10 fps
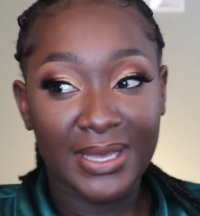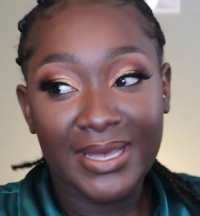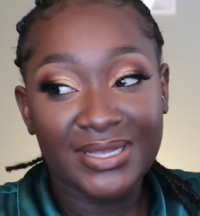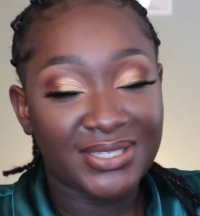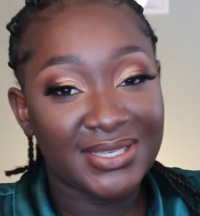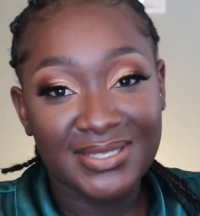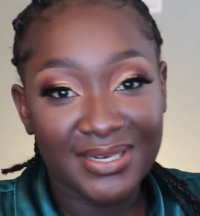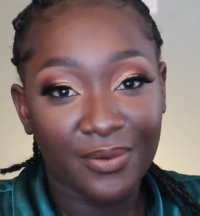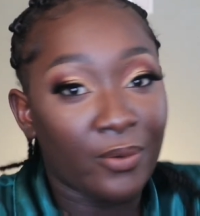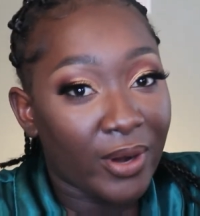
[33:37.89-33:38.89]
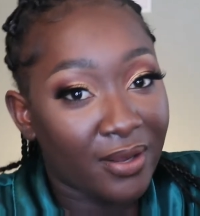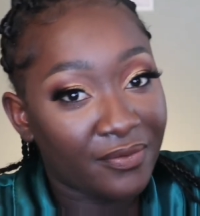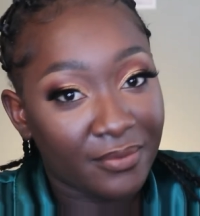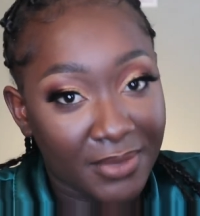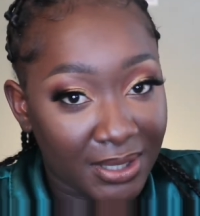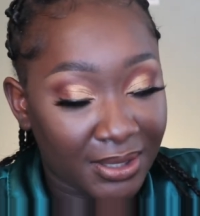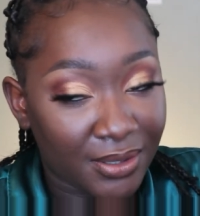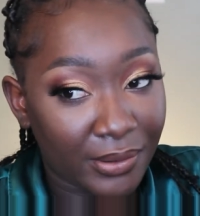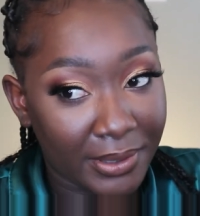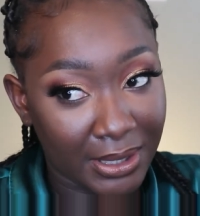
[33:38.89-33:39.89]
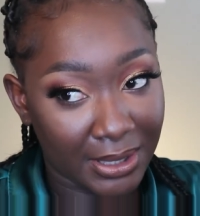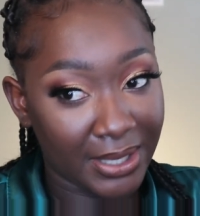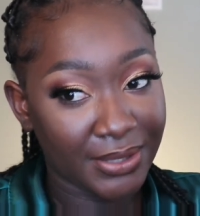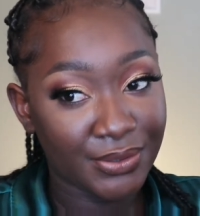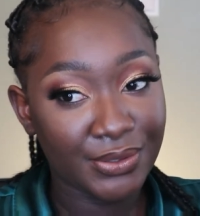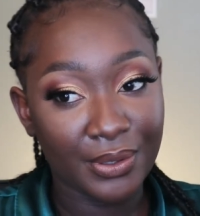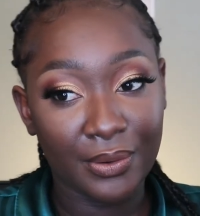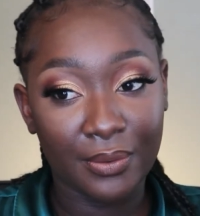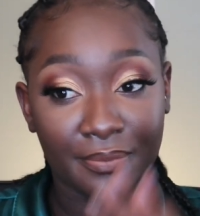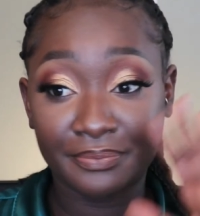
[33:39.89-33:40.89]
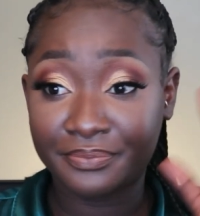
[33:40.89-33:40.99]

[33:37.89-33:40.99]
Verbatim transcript: It just didn't work for me, okay? So